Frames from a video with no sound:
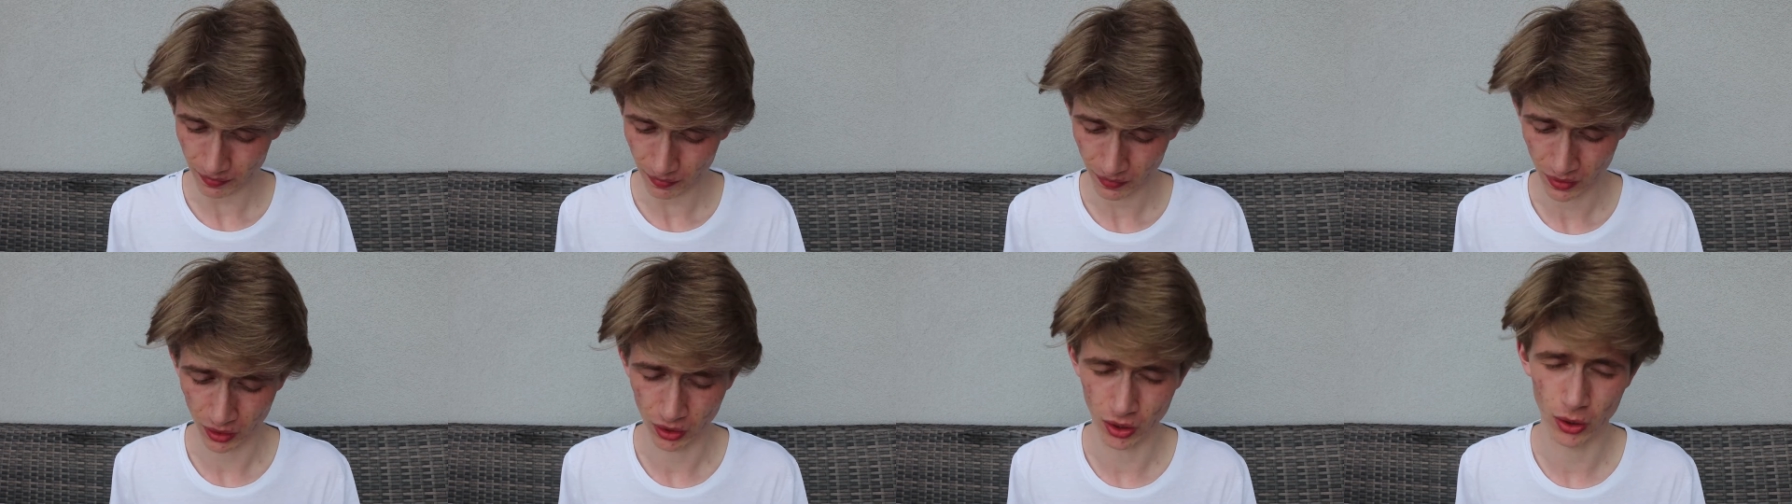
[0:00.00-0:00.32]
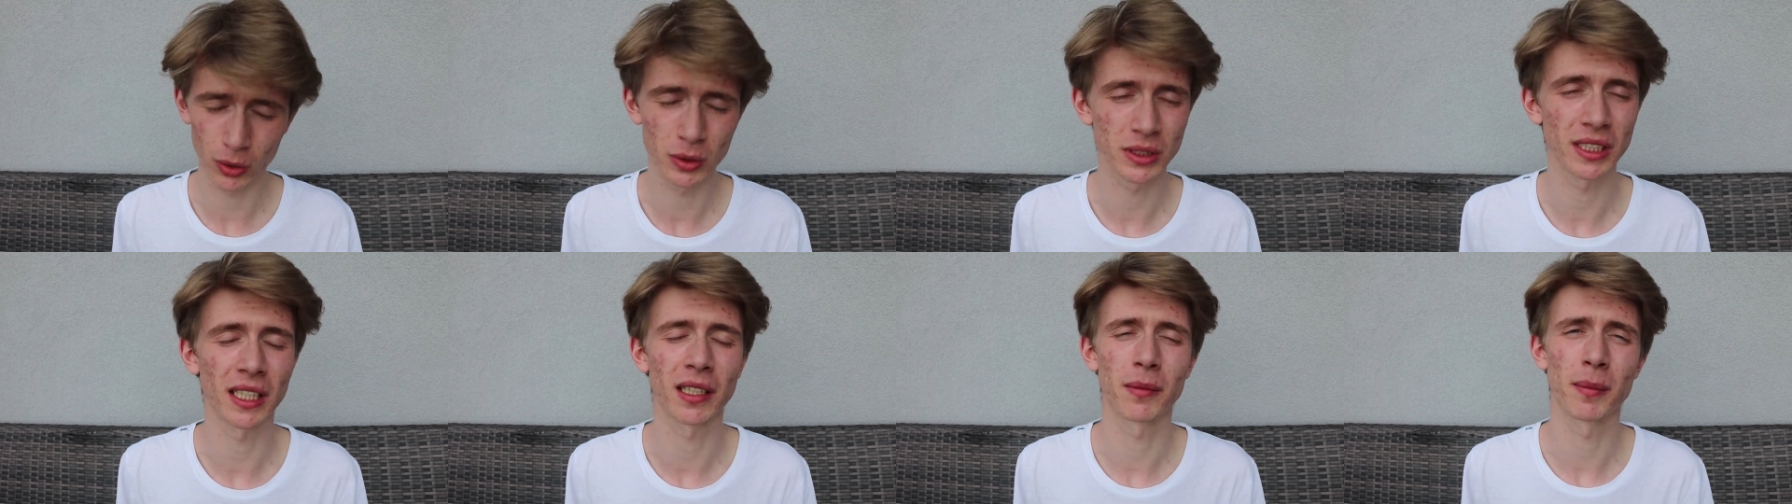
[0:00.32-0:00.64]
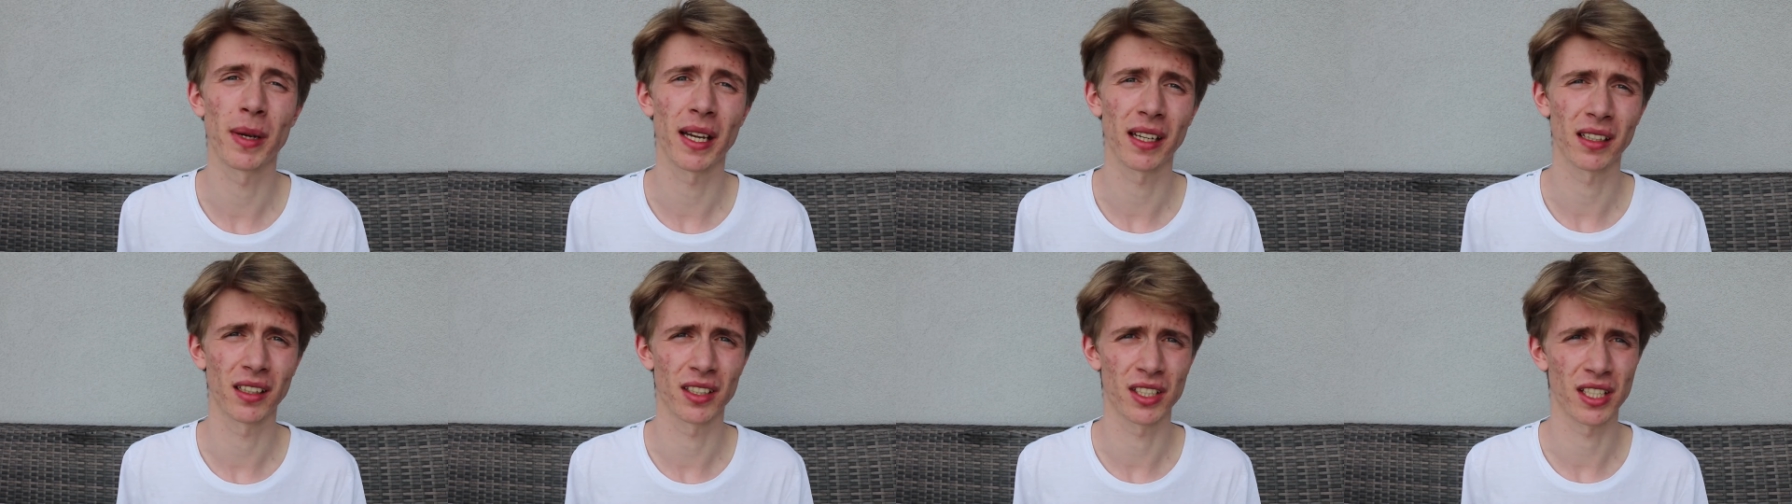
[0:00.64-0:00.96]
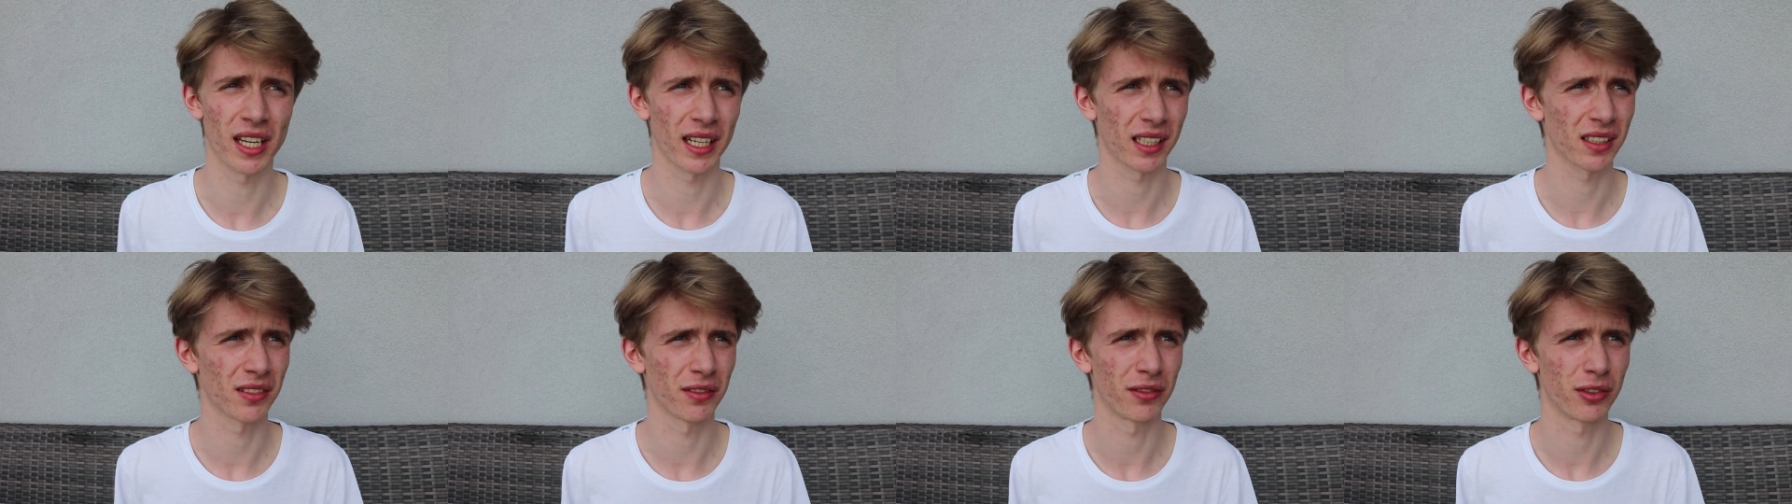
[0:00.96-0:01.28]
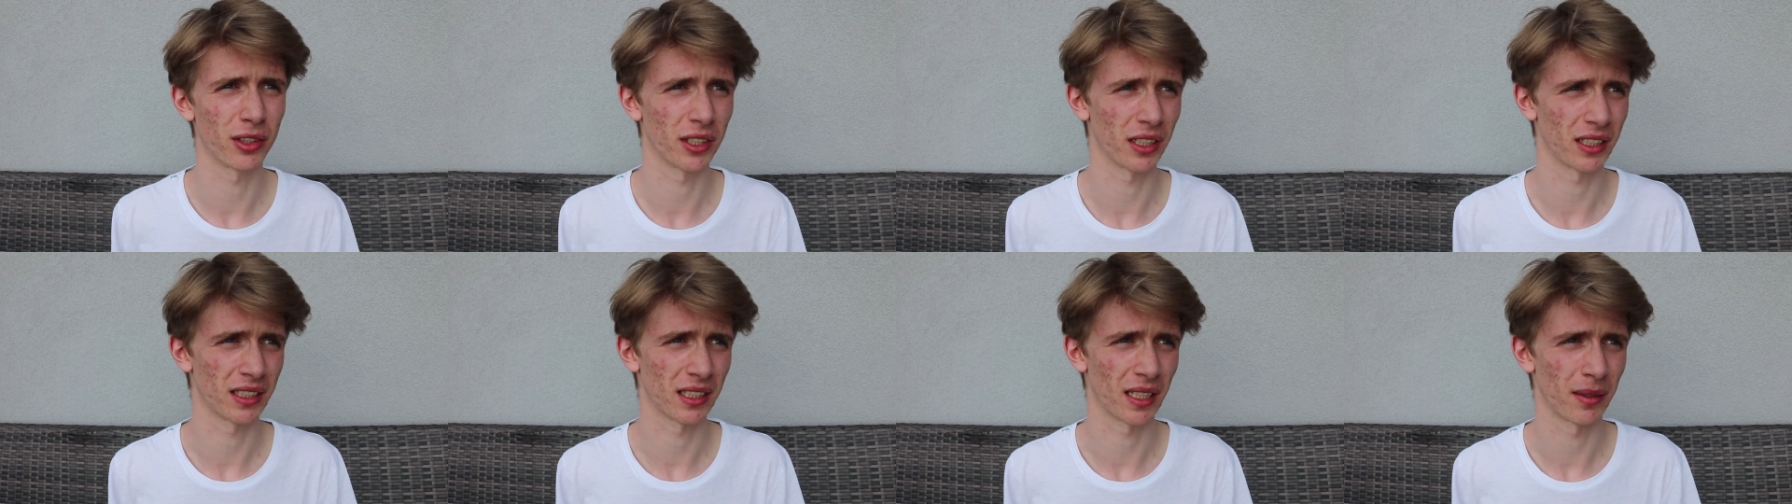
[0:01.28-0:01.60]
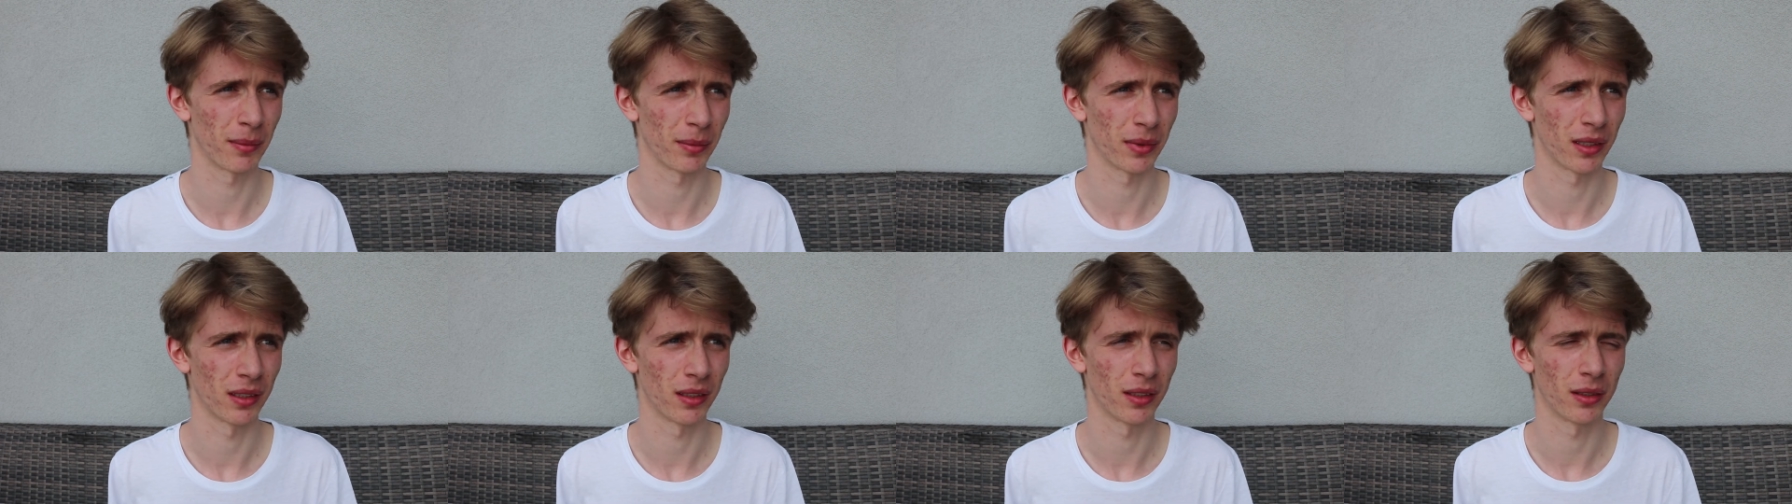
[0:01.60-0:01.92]
no take michael jackson for
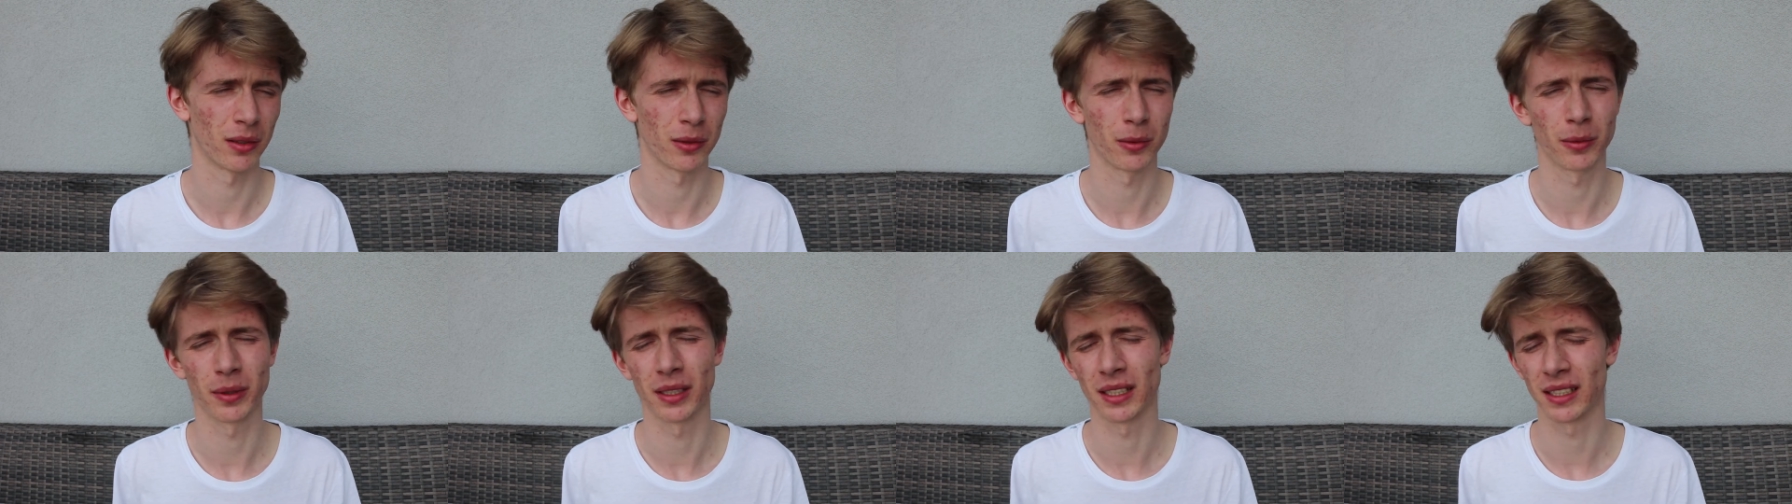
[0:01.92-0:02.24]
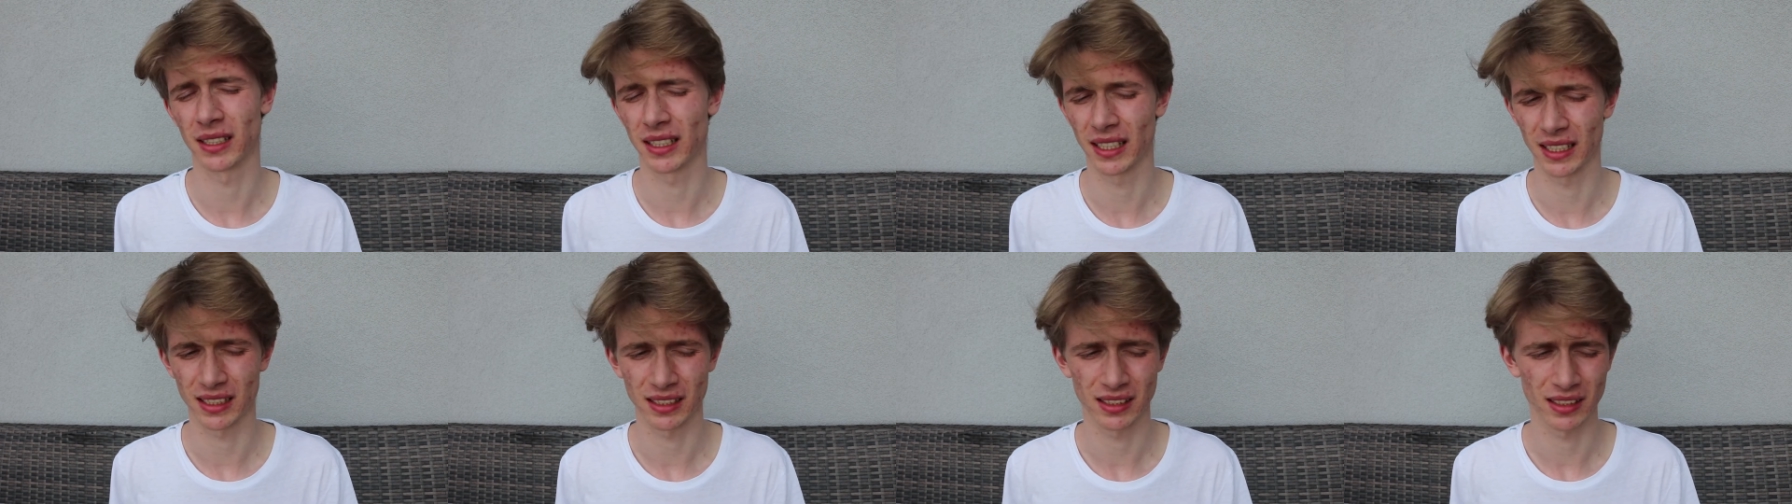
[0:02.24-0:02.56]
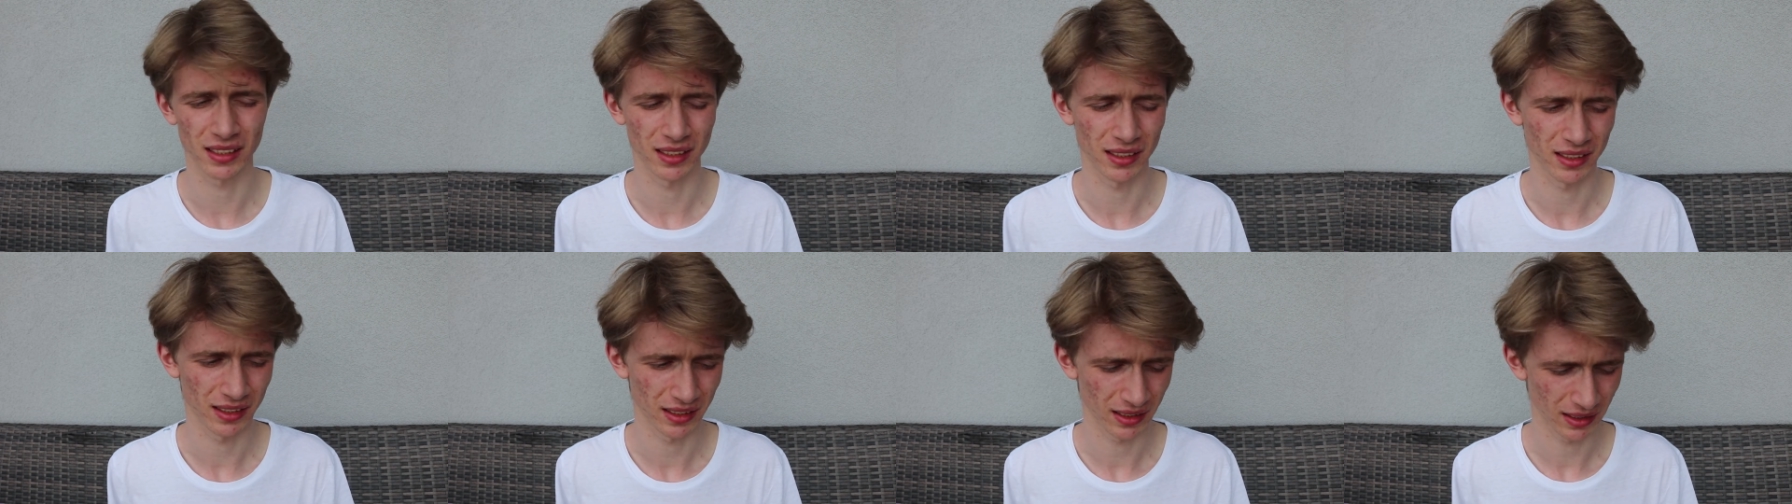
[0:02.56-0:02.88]
example oh well that's uh